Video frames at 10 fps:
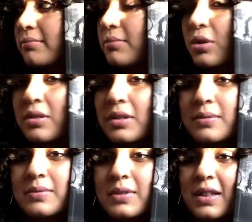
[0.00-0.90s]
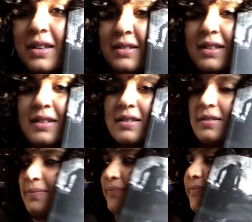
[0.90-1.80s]
book. That's
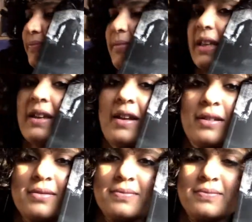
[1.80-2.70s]
my cat.